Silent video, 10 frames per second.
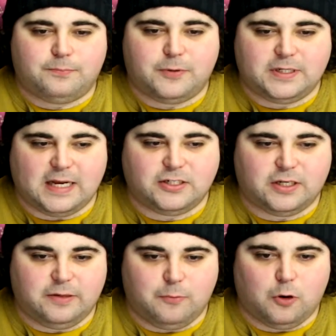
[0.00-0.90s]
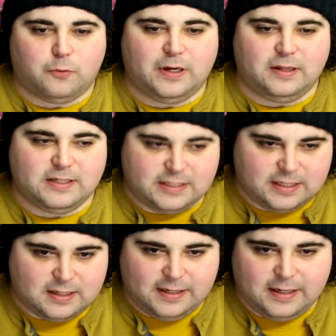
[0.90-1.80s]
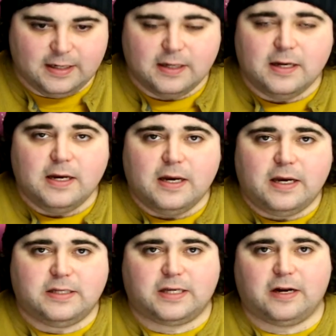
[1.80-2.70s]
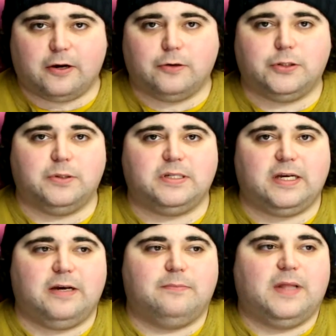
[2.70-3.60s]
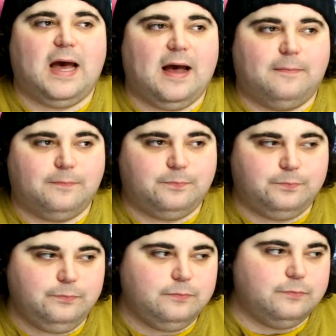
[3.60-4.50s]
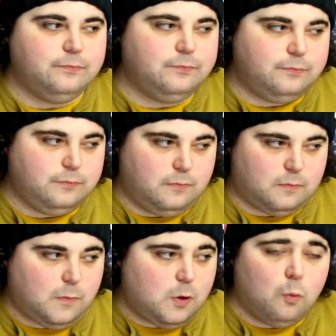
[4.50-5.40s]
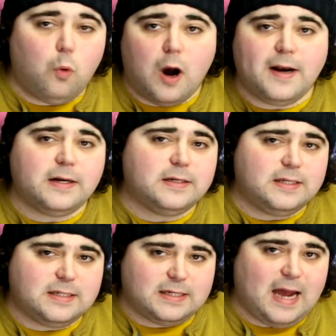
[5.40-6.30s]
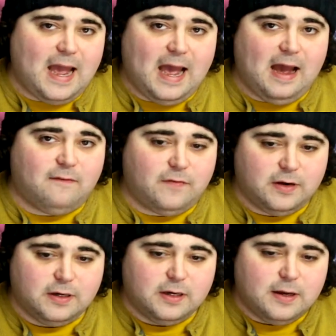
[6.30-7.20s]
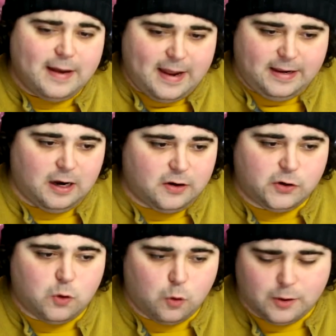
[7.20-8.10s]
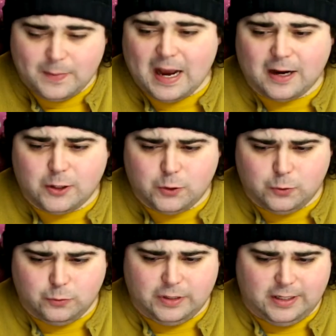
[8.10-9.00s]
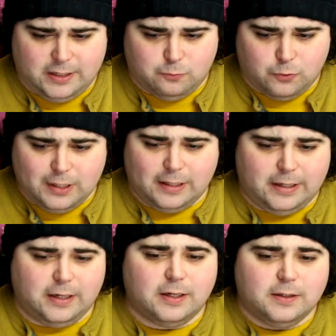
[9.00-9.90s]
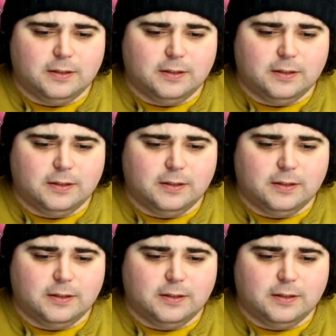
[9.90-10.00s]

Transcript: potentially more realistically, he's going to go to a team that, one, doesn't have a young quarterback who they really